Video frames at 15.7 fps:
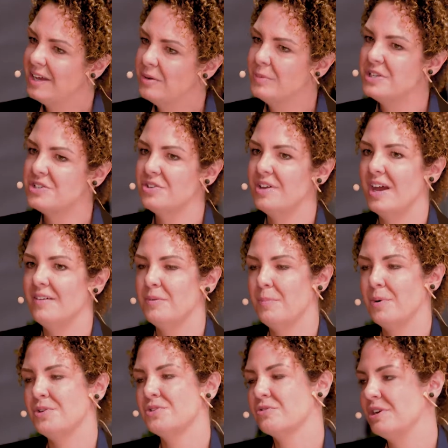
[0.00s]
we do have a
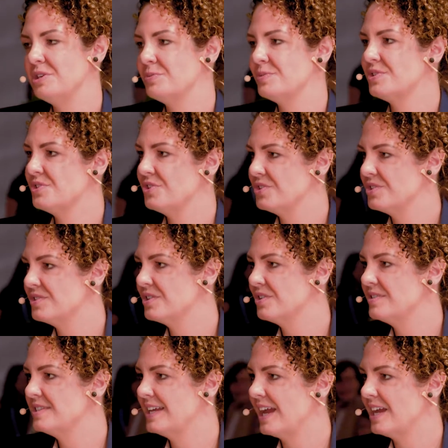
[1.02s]
postgraduate student
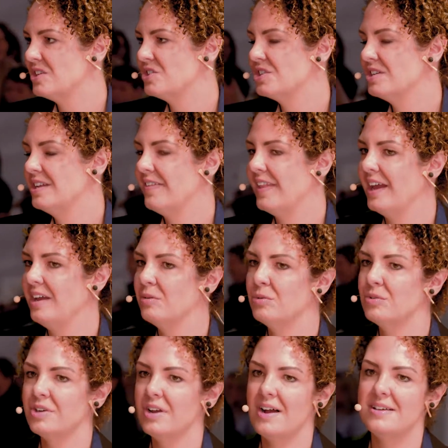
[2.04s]
association, and they
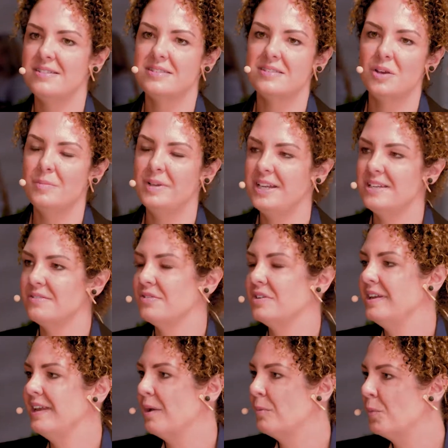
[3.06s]
organise so many
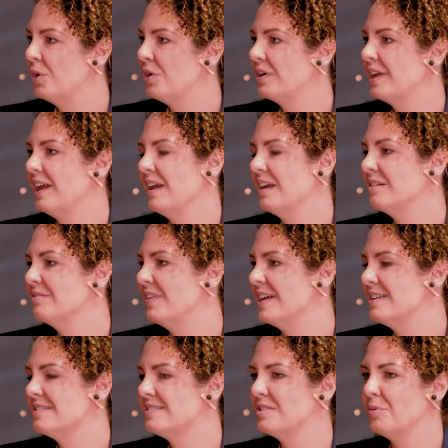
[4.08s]
different networking
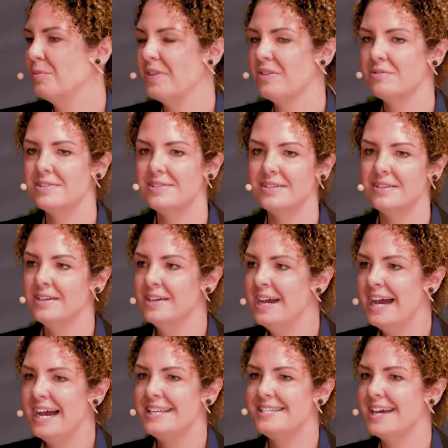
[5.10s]
events. So whether it's a
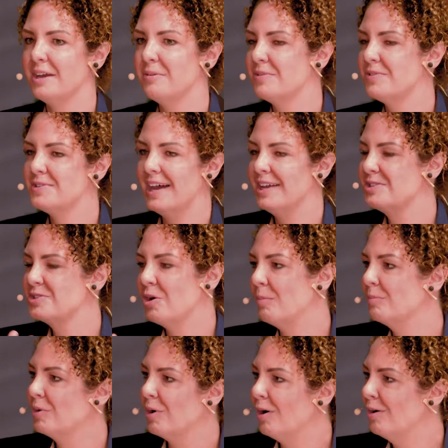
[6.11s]
day at
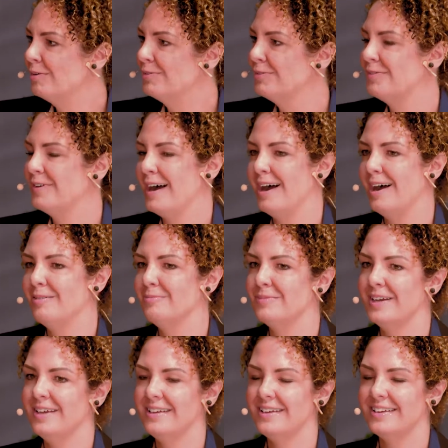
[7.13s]
Top Golf,
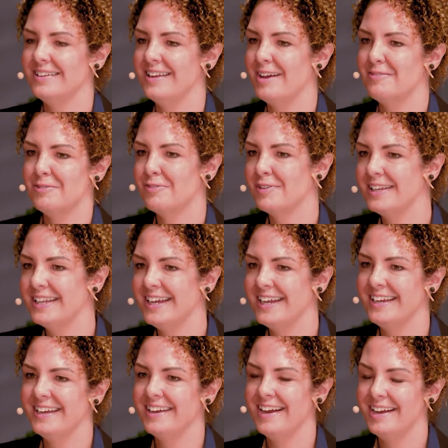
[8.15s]
where you can have a
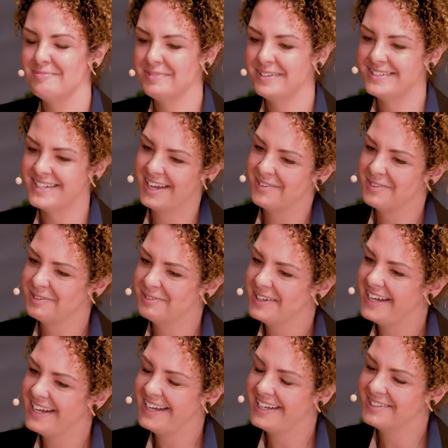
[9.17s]
friendly day on the
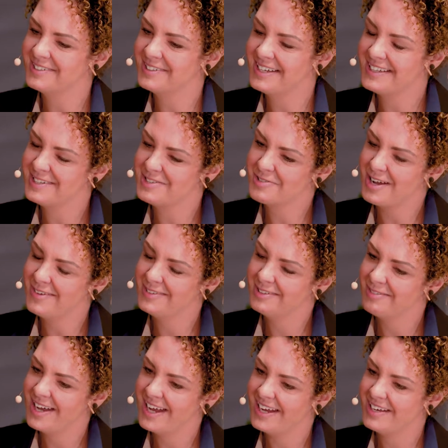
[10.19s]
green or at the driving
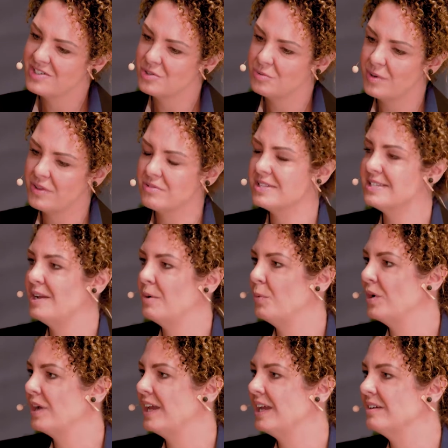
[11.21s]
range, or whether it's
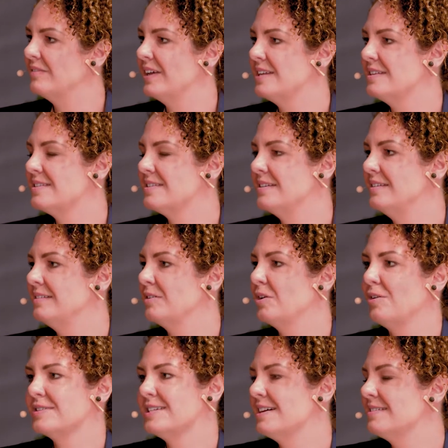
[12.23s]
networking events and
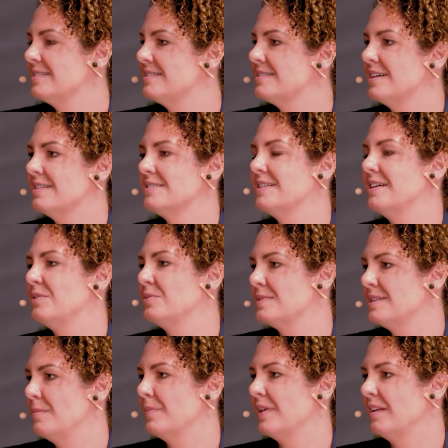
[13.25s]
cocktails at sunset or
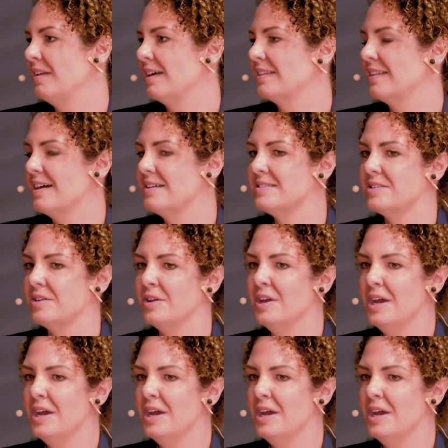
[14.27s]
something like that. So